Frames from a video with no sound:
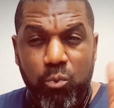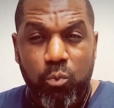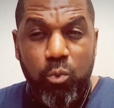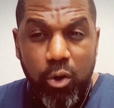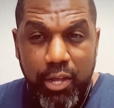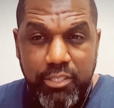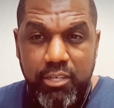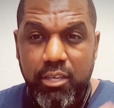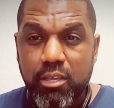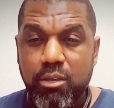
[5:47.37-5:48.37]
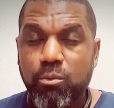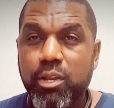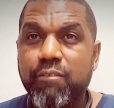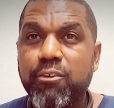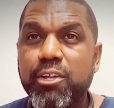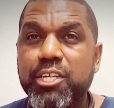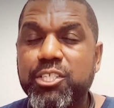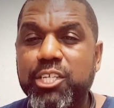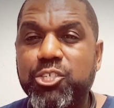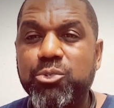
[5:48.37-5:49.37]
want whatever it is
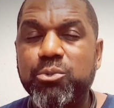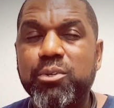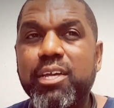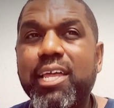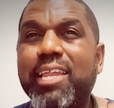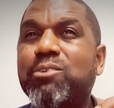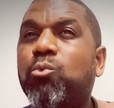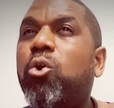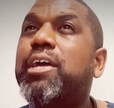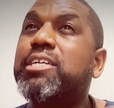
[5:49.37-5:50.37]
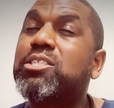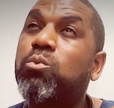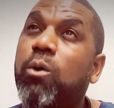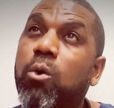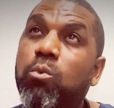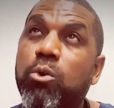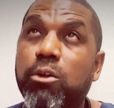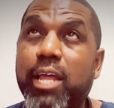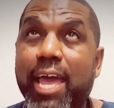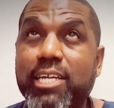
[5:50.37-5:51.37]
that you and want is the wrong
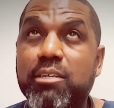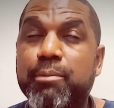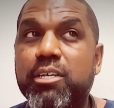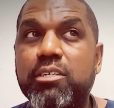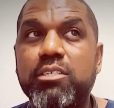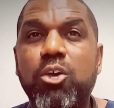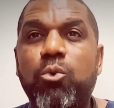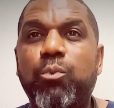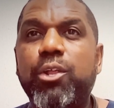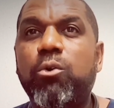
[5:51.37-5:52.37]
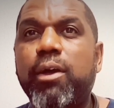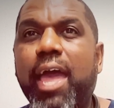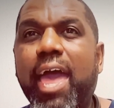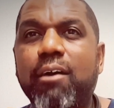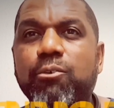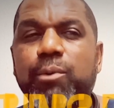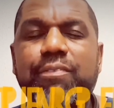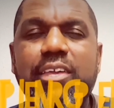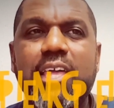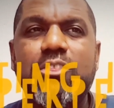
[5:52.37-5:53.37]
word actually because we don't have we have
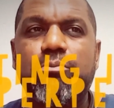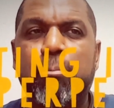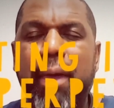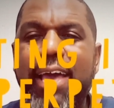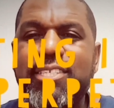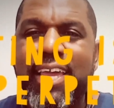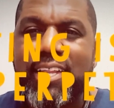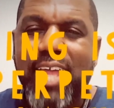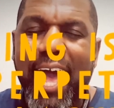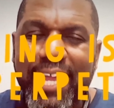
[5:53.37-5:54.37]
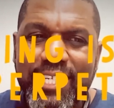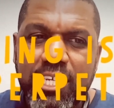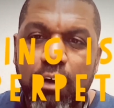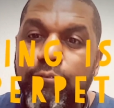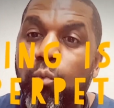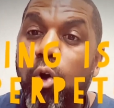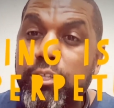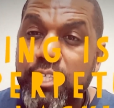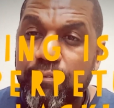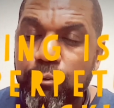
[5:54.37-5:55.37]
to get past a idea of
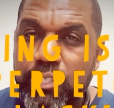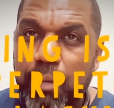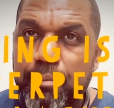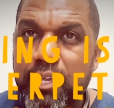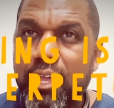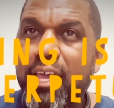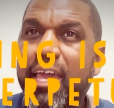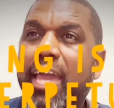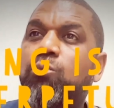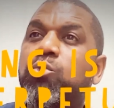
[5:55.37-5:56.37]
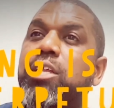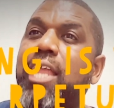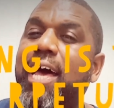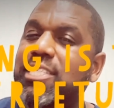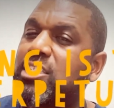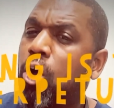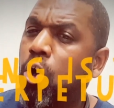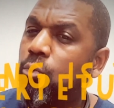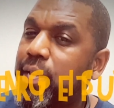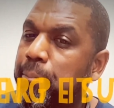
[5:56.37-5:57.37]
wanting for something and realize it's
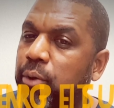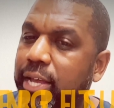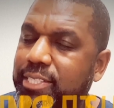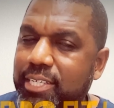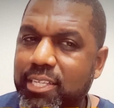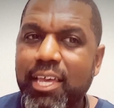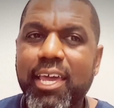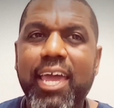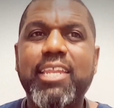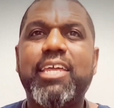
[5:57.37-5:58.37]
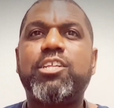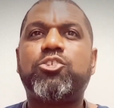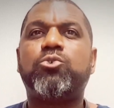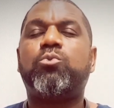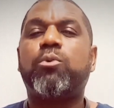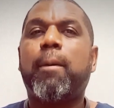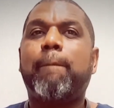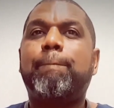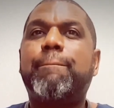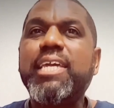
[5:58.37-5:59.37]
already present and then to
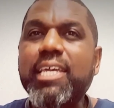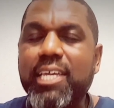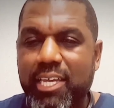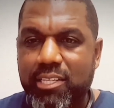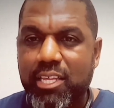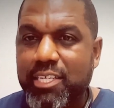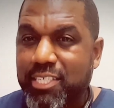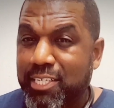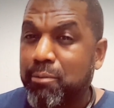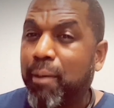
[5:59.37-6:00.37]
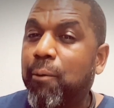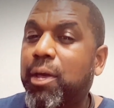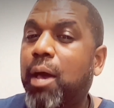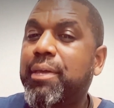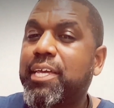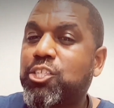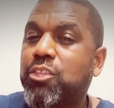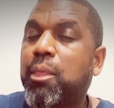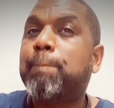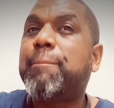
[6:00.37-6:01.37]
be it. See, it's about coming into
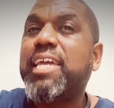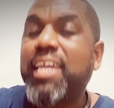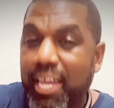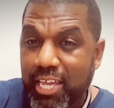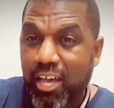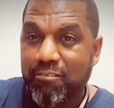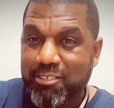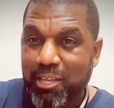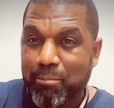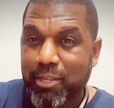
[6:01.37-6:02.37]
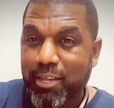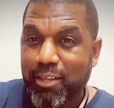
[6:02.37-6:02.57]
the being of something.